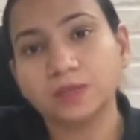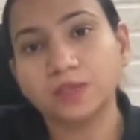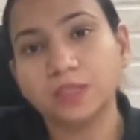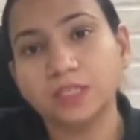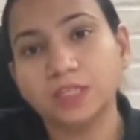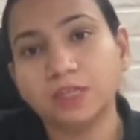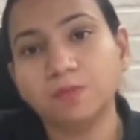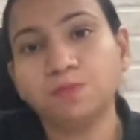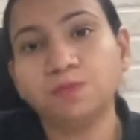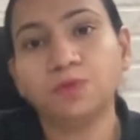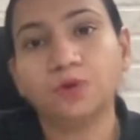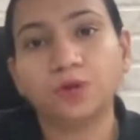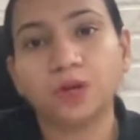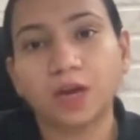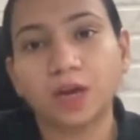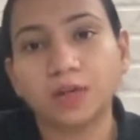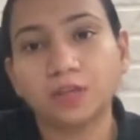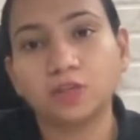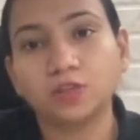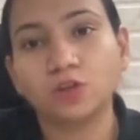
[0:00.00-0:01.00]
the
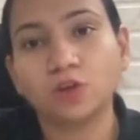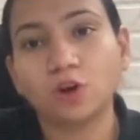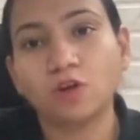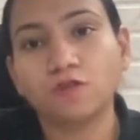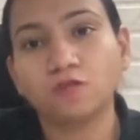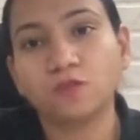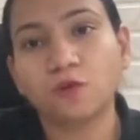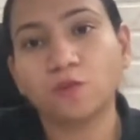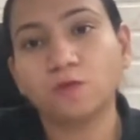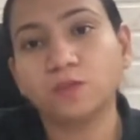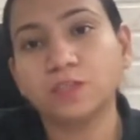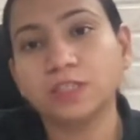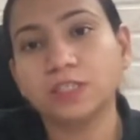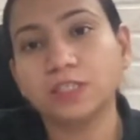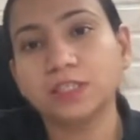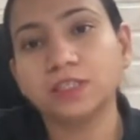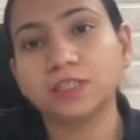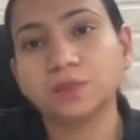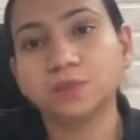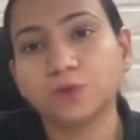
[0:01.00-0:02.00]
product of.
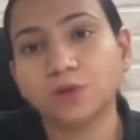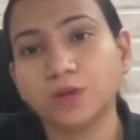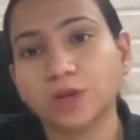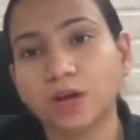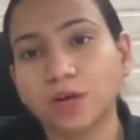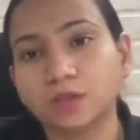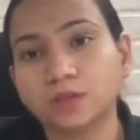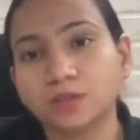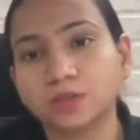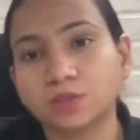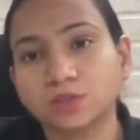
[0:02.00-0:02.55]
Obviously, it's a product.